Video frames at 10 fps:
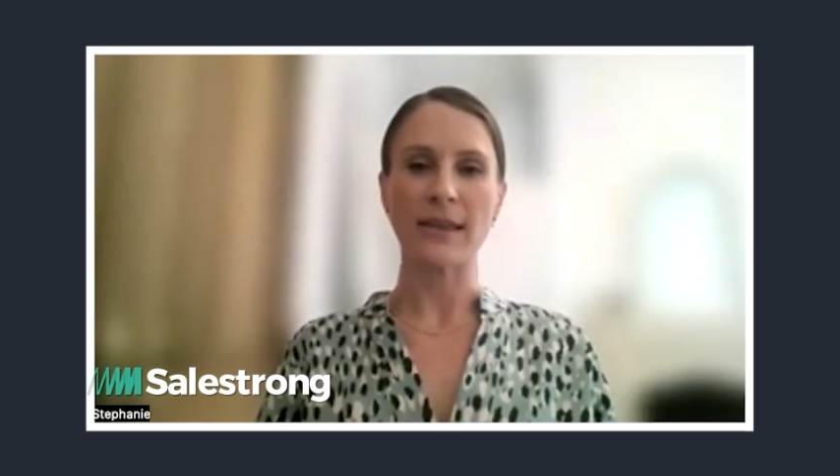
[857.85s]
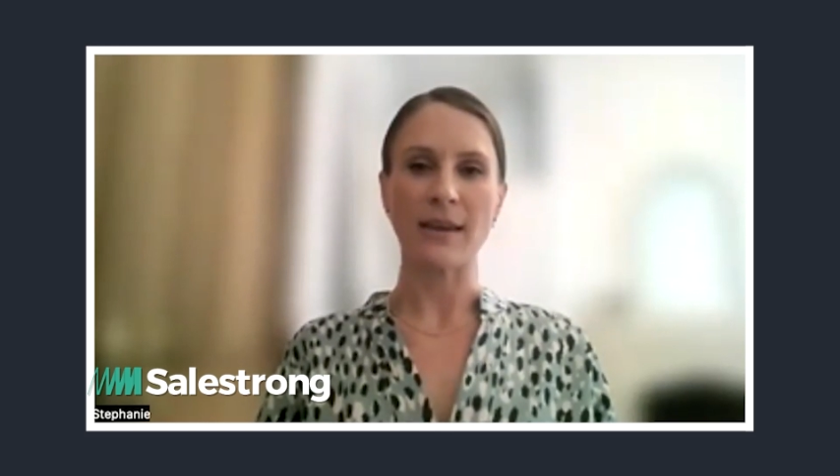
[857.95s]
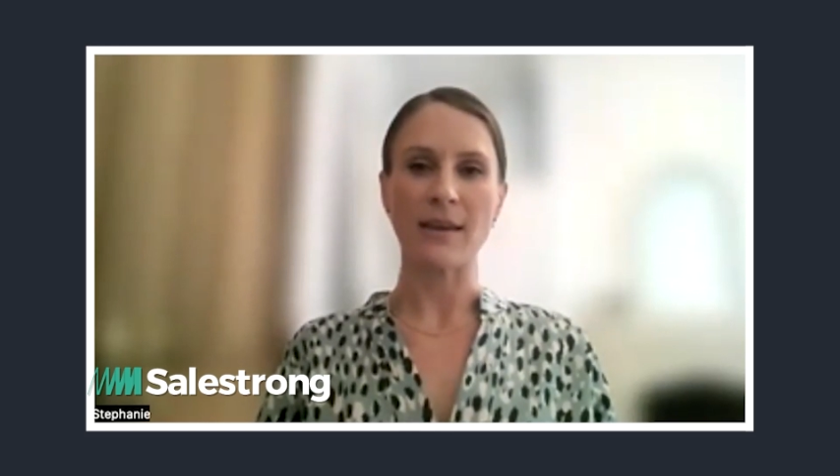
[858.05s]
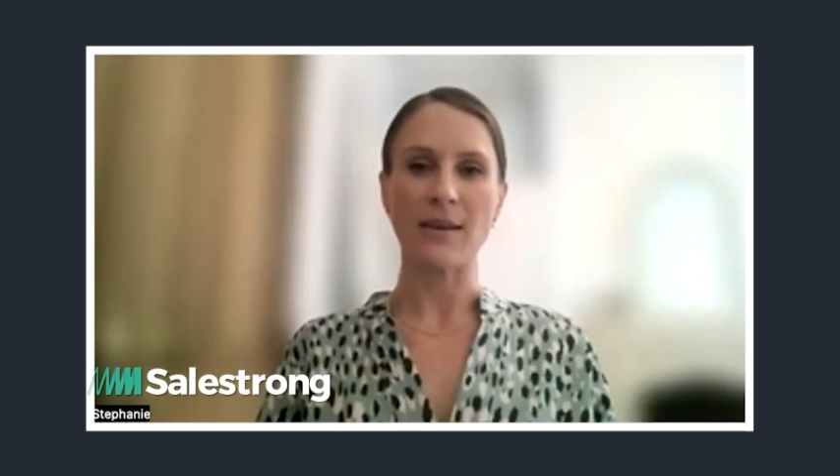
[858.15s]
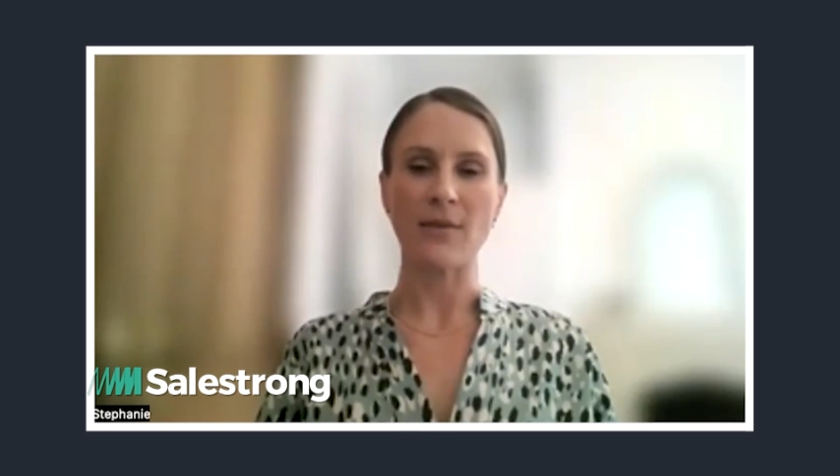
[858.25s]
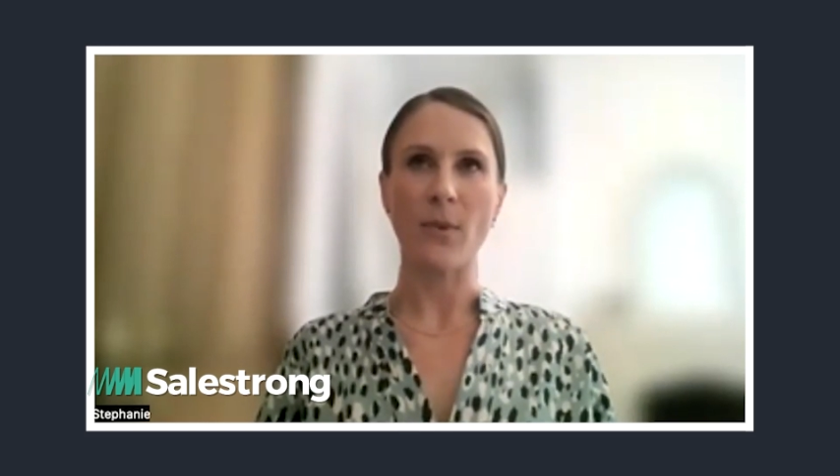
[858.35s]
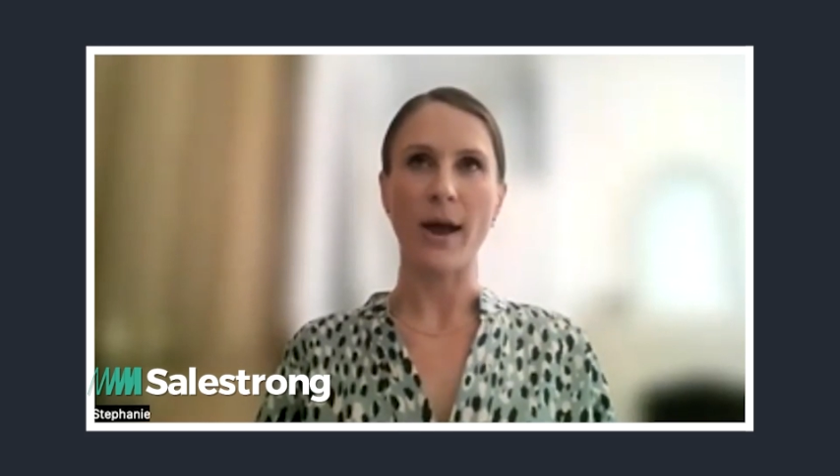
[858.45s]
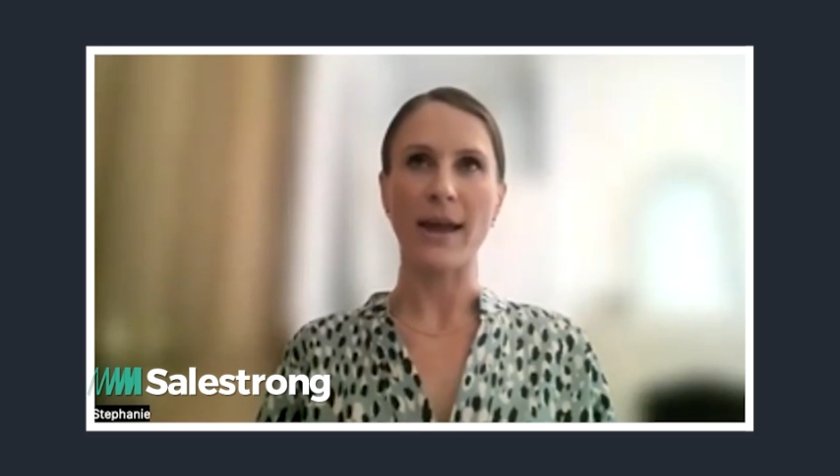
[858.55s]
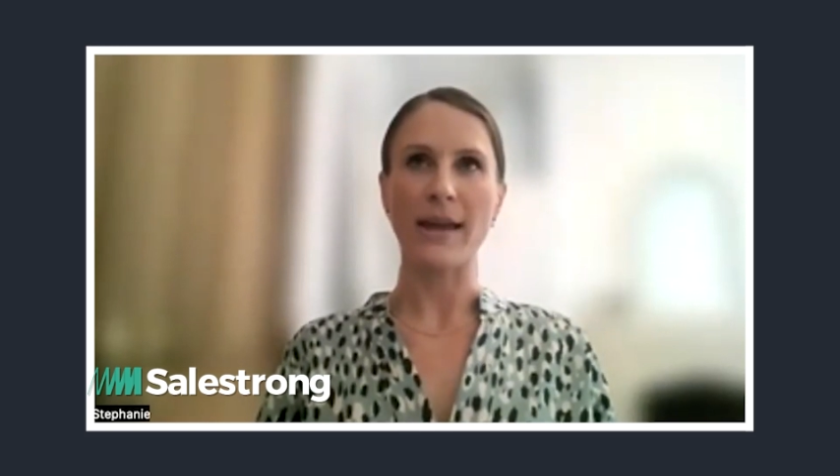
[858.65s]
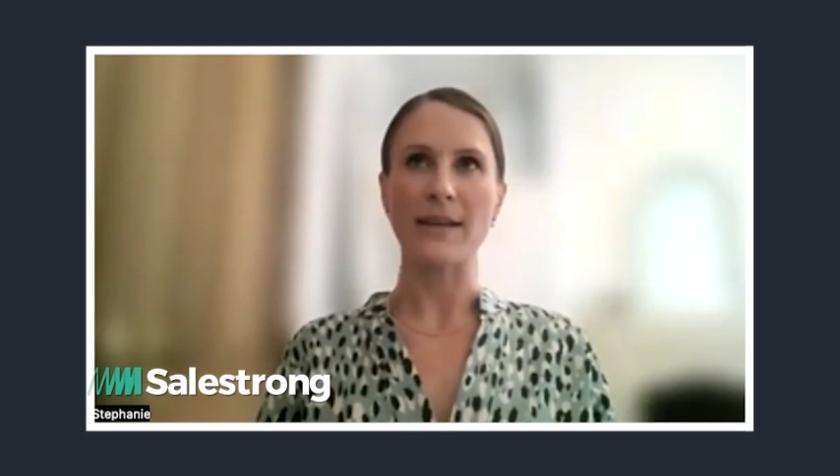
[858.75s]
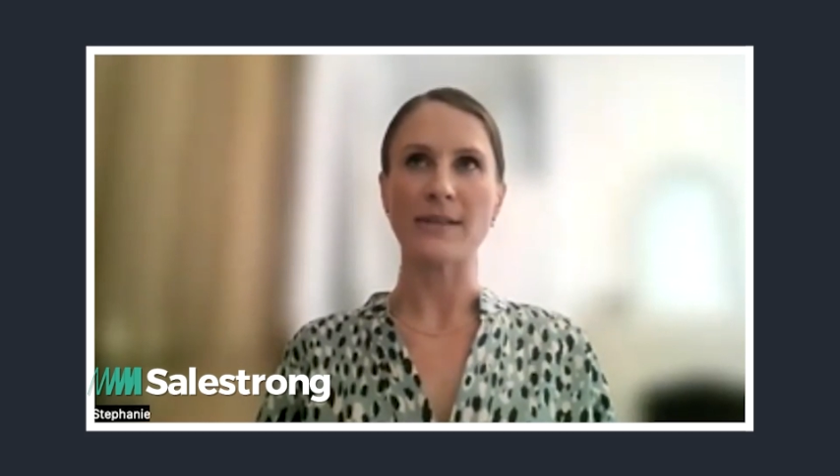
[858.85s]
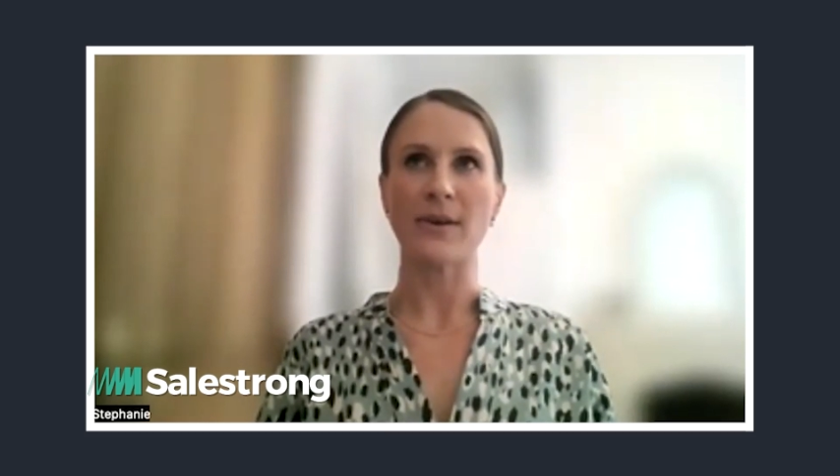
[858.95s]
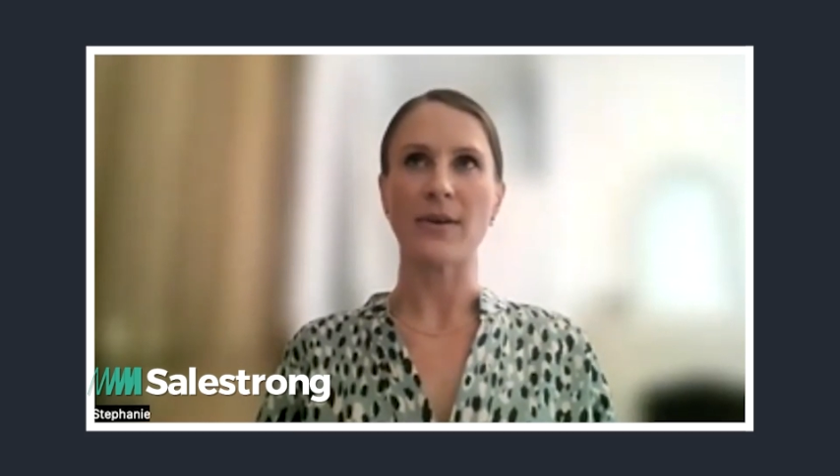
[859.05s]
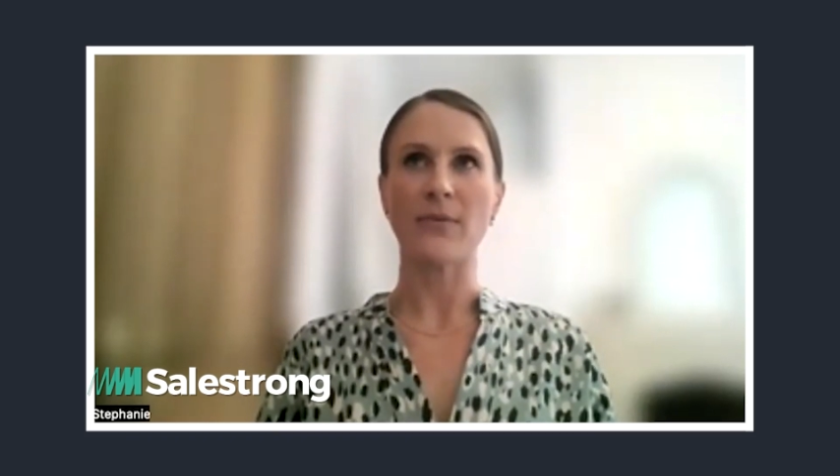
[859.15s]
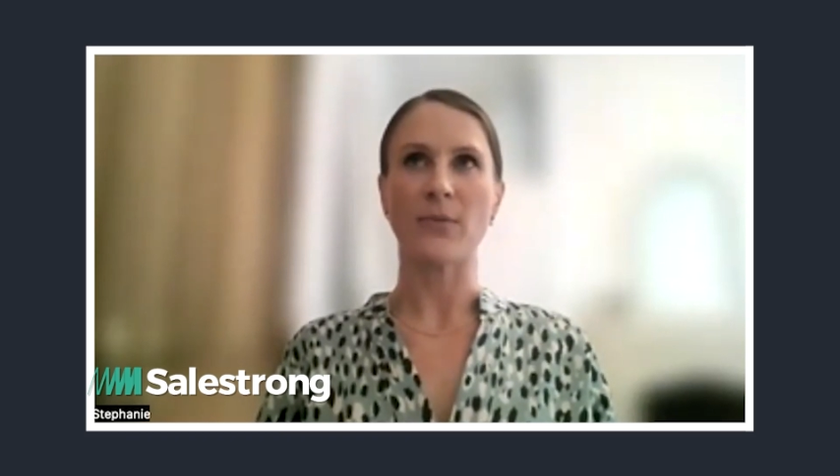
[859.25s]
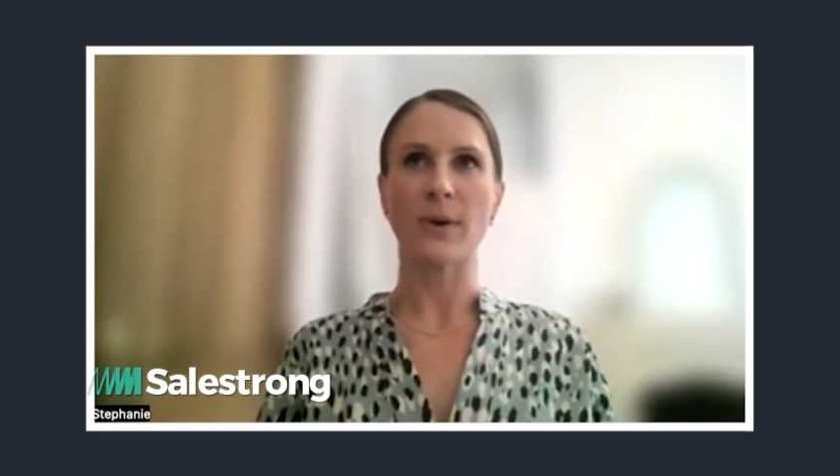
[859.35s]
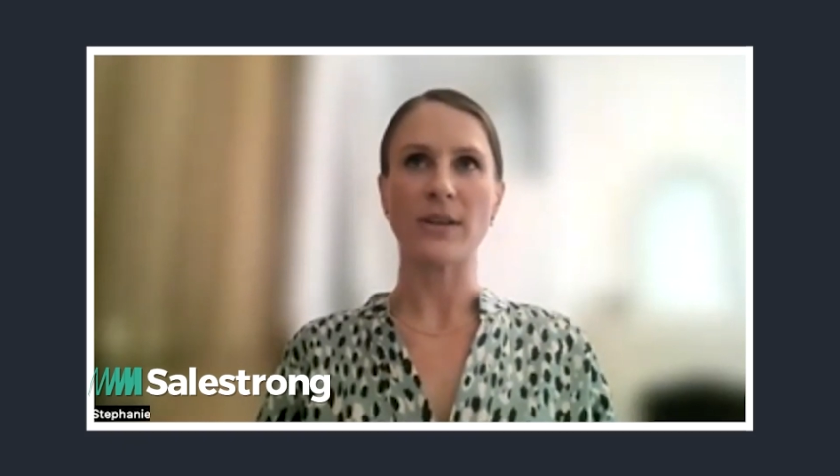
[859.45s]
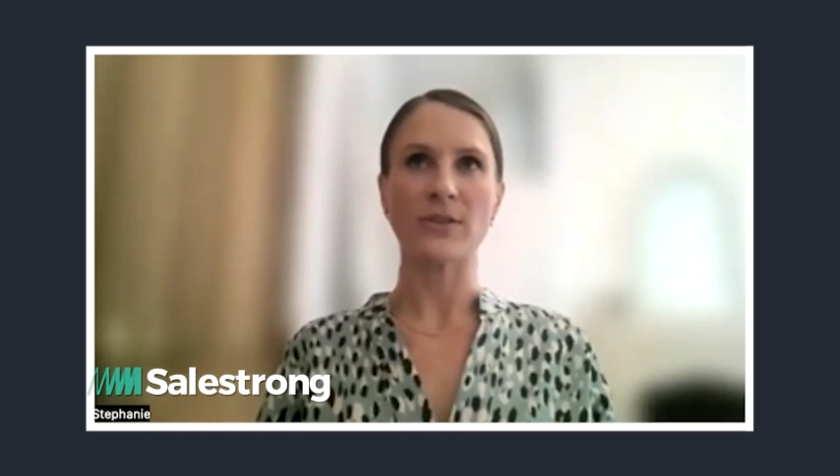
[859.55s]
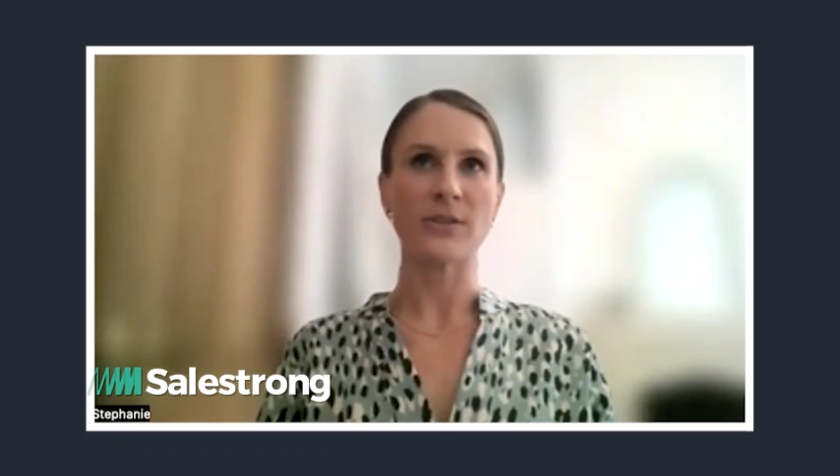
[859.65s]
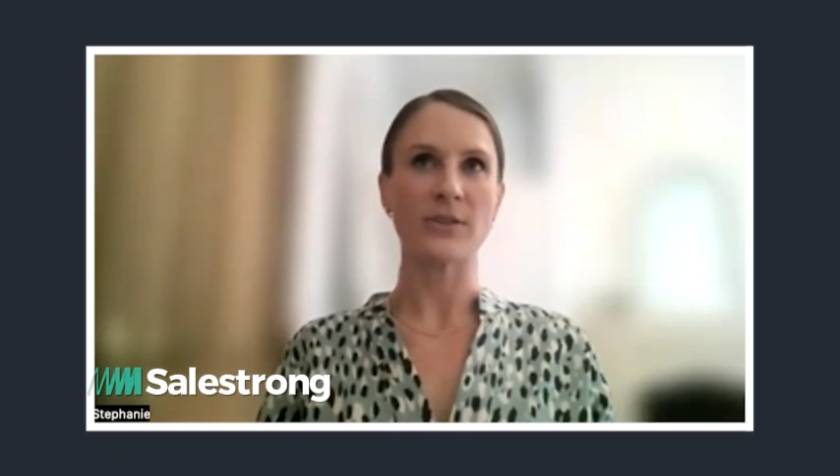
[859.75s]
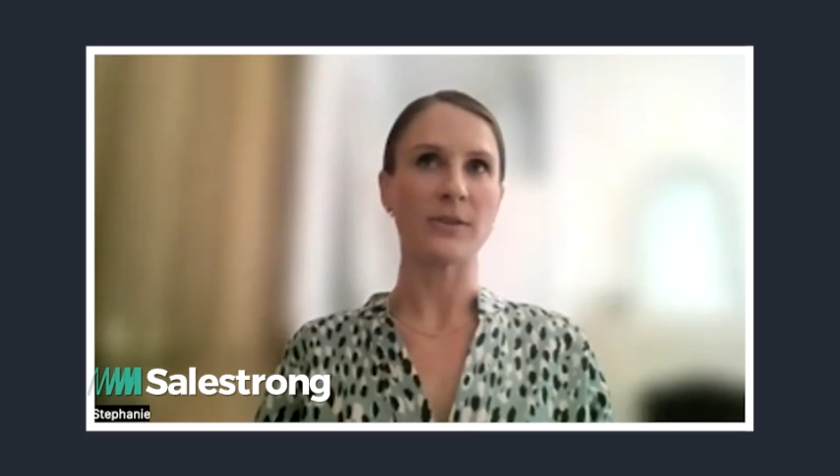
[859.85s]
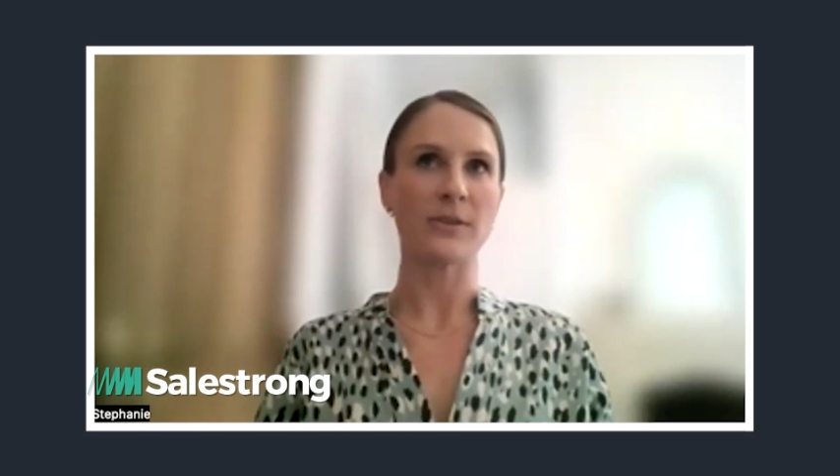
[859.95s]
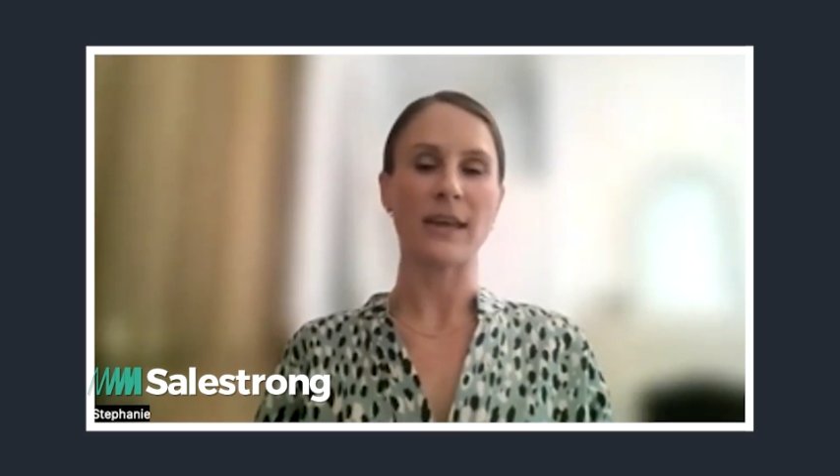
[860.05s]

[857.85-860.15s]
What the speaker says: thinking of ways of which